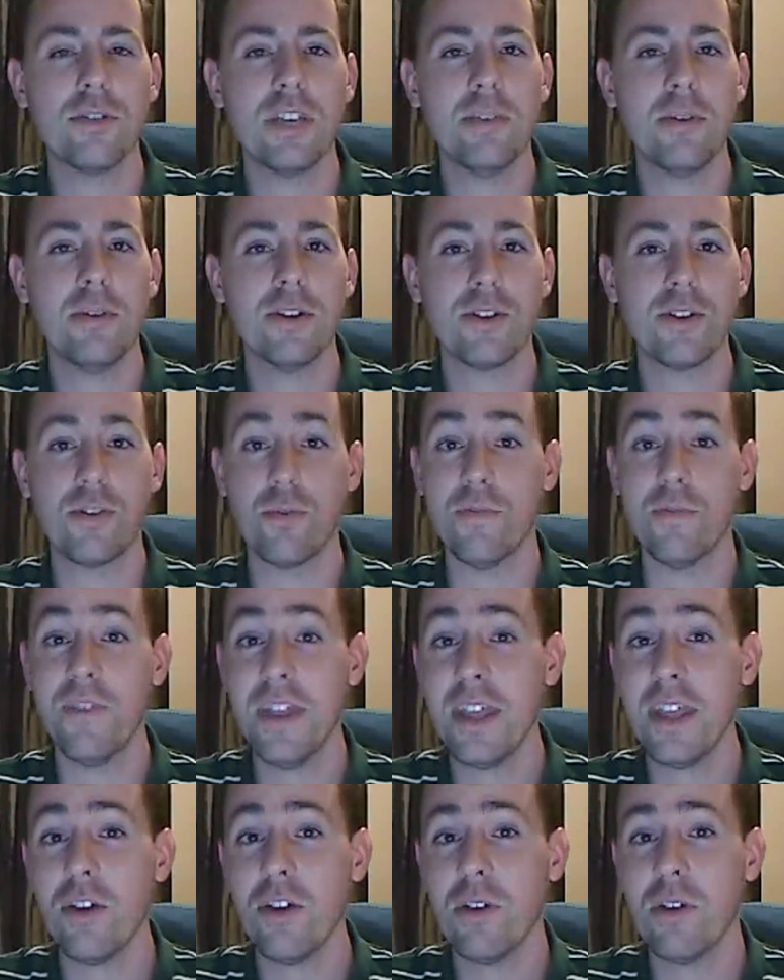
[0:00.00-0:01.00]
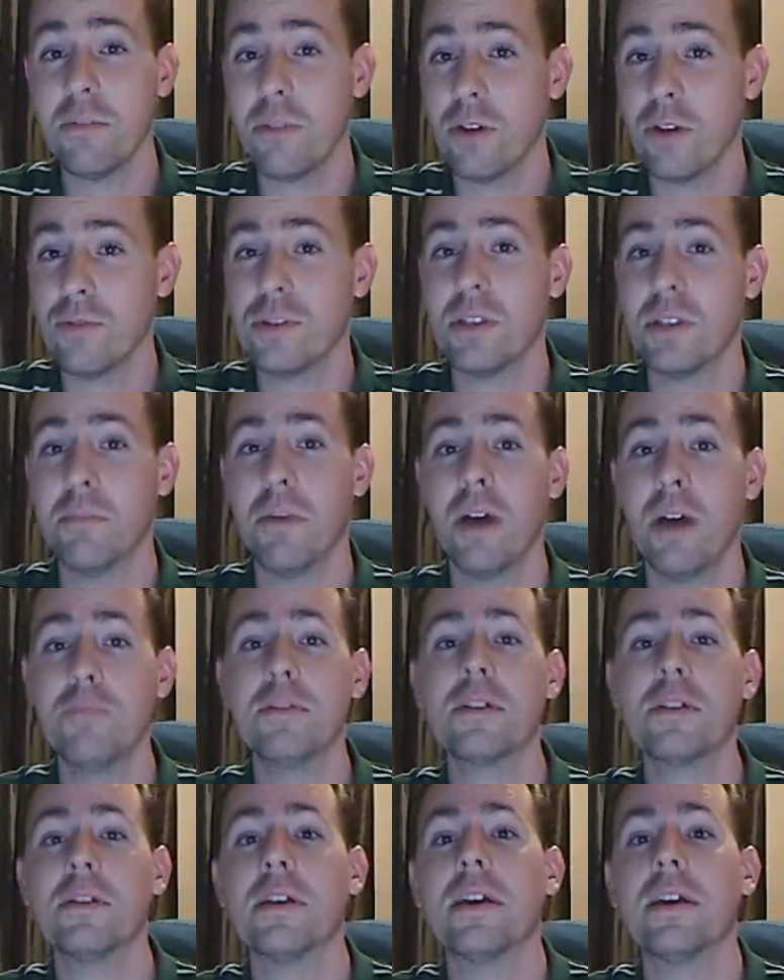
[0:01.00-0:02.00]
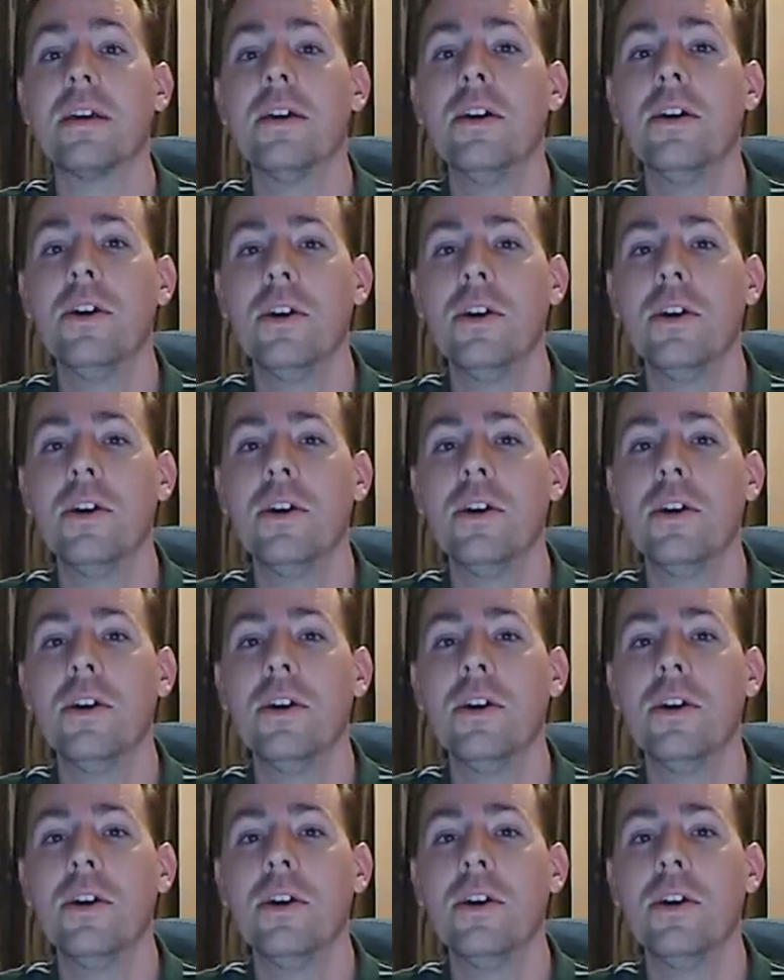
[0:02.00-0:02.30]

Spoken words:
emails through video and post them publicly,